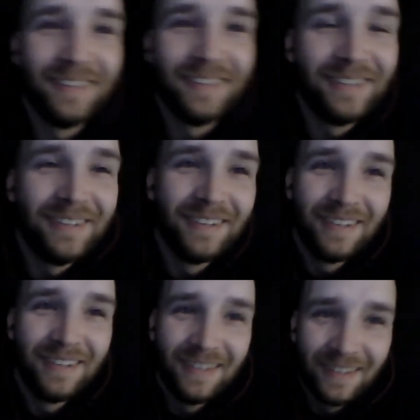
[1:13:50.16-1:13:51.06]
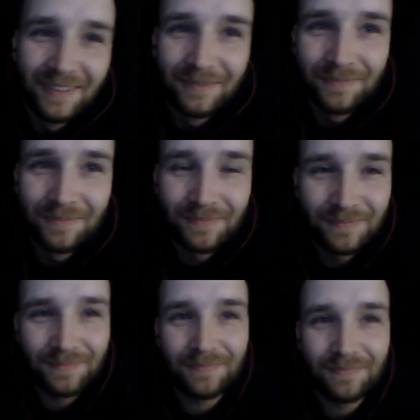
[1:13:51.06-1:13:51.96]
We had an experience in my basic
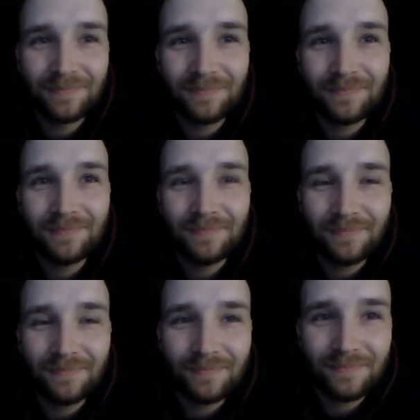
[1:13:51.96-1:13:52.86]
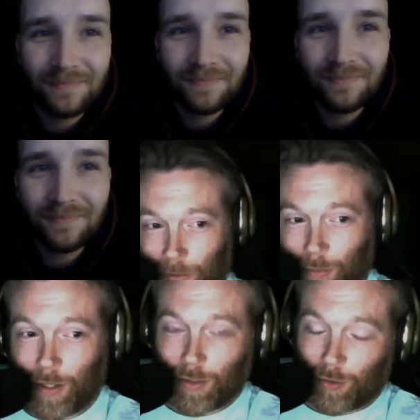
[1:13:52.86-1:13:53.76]
training class where somebody actually dropped it in the
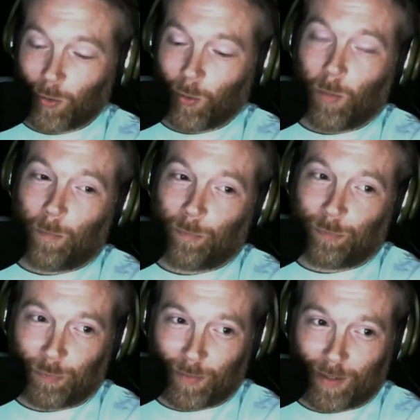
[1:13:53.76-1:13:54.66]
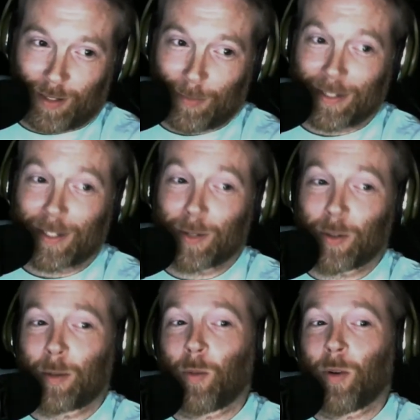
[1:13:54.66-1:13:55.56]
foxhole. Let me tell you, you talk
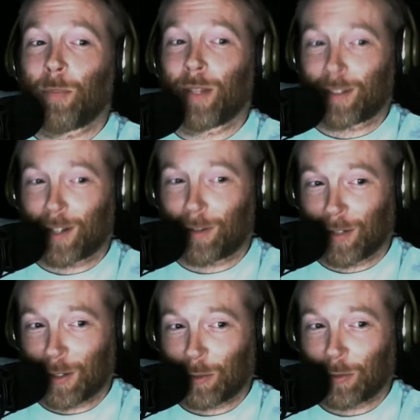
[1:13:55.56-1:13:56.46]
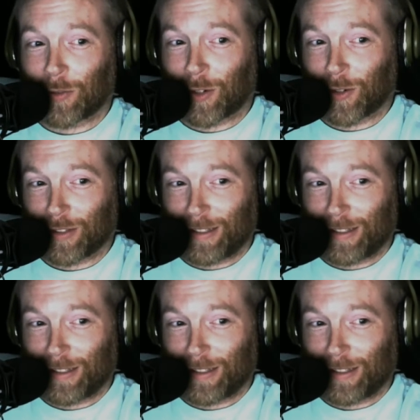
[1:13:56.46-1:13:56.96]
about one pissed off fucking drill sergeant.